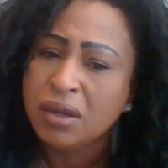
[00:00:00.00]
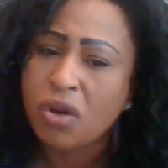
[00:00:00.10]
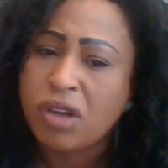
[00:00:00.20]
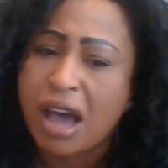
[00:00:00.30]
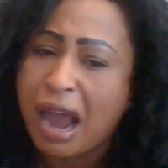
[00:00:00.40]

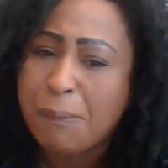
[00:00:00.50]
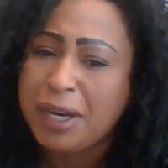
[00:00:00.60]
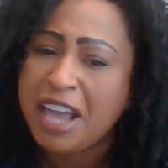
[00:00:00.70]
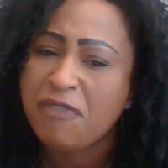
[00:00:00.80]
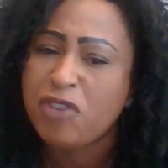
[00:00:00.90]
Oh God, I
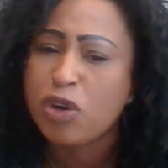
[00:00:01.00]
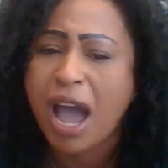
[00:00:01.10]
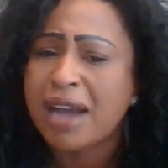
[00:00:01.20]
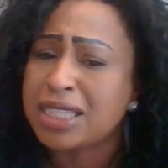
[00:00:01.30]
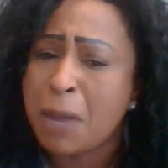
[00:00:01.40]
believe you,
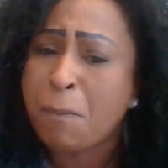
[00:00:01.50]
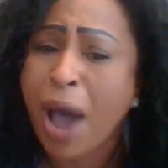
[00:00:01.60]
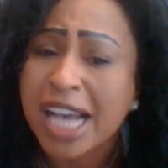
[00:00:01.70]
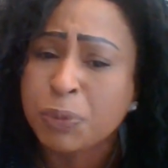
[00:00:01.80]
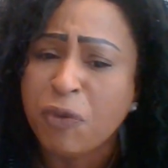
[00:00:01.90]
God. It's
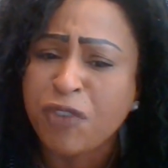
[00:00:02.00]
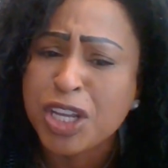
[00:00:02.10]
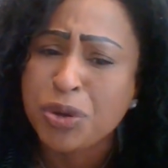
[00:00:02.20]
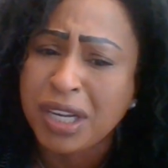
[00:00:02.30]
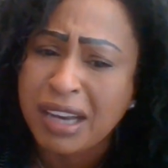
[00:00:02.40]
impossible for
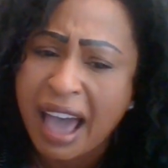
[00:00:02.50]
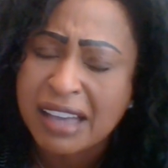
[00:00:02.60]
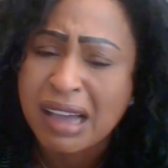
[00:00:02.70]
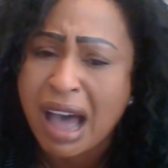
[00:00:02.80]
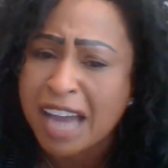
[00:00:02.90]
you to
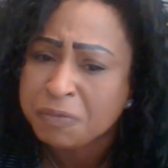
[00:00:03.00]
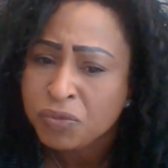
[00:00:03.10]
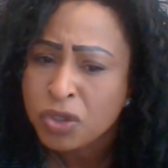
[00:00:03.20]
lie, God.